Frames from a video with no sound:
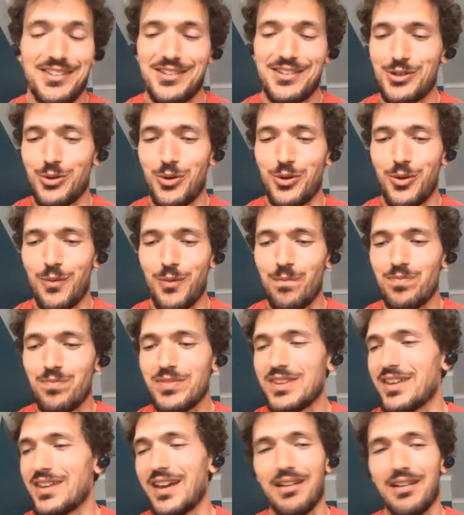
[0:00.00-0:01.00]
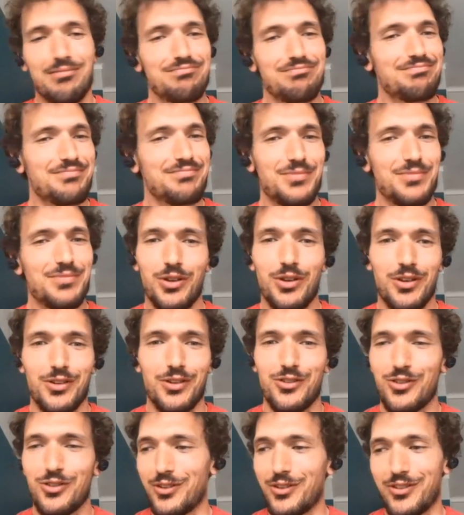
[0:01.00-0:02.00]
So yeah,
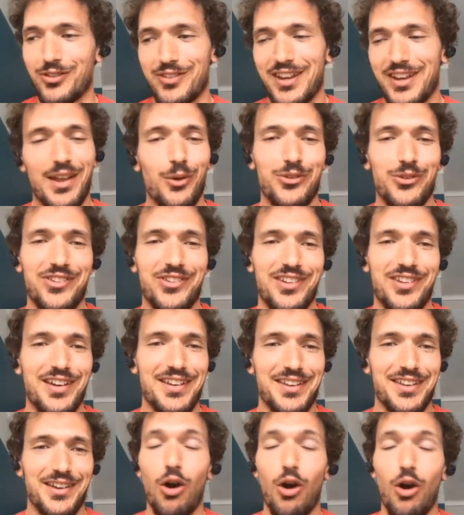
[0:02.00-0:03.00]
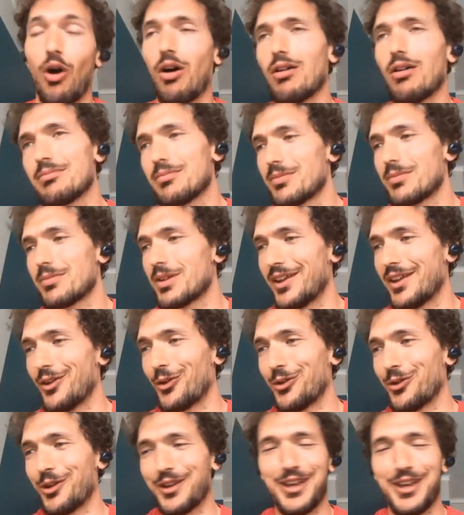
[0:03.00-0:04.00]
just get outside or
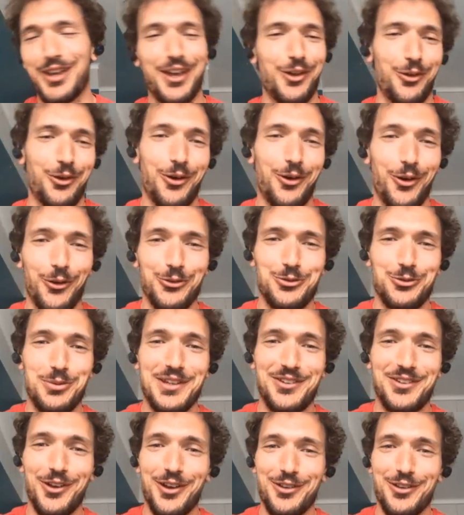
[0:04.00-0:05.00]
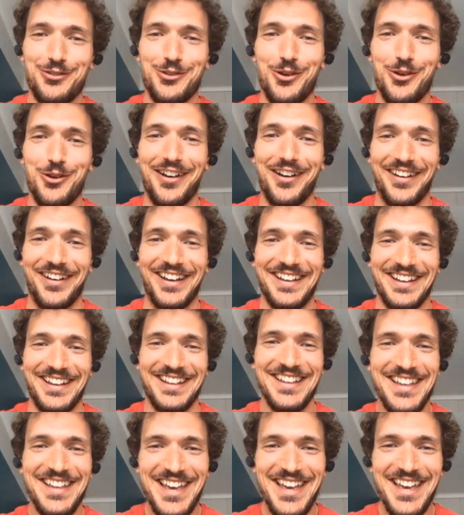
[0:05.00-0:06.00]
get on Twitter if you are
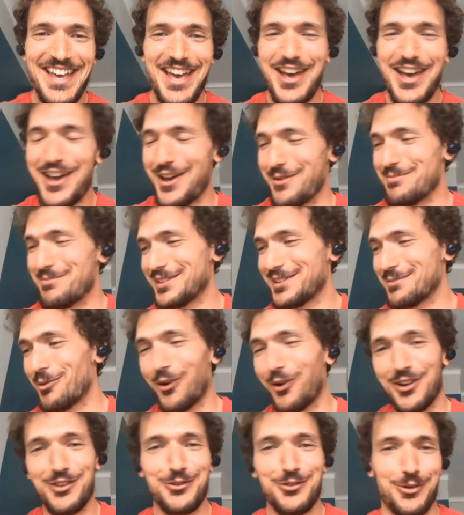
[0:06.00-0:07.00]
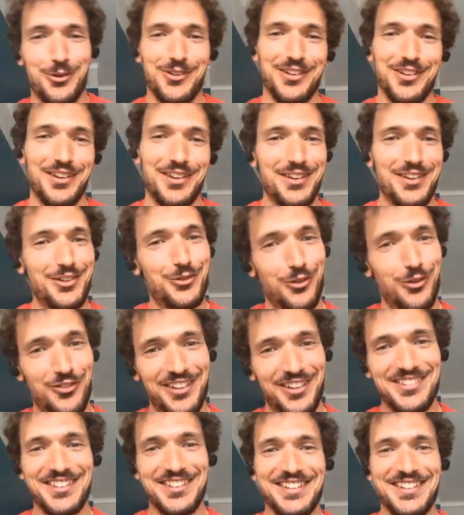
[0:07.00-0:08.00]
a bit more
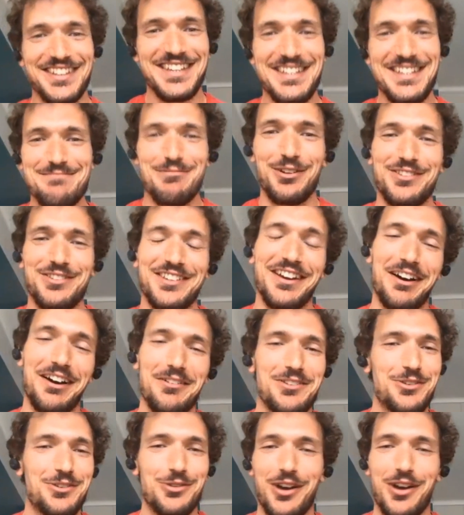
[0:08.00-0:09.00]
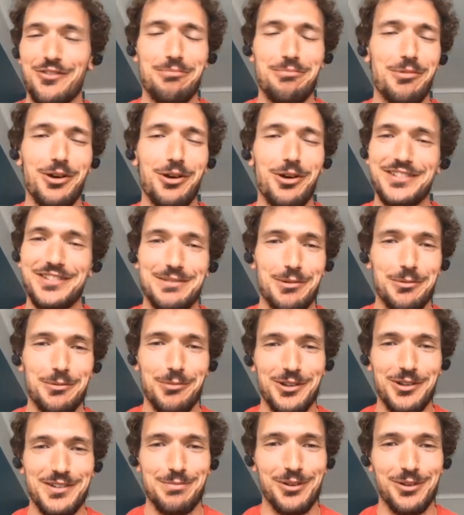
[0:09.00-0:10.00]
introverted. But yeah, you have
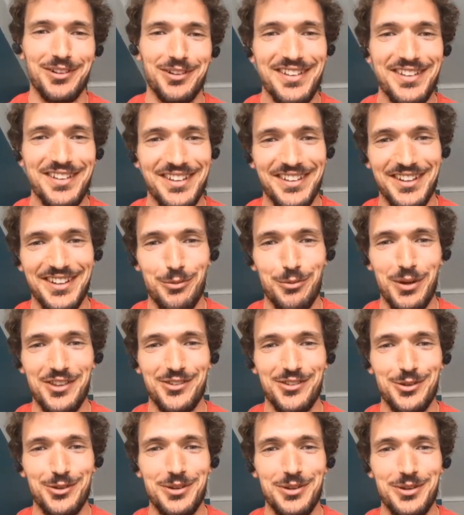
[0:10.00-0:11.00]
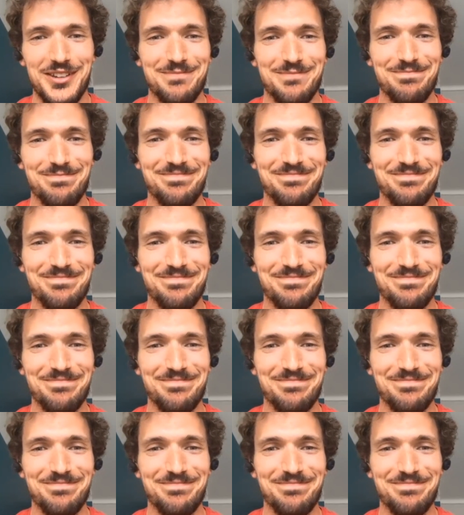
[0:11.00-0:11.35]
multiple ways to do it.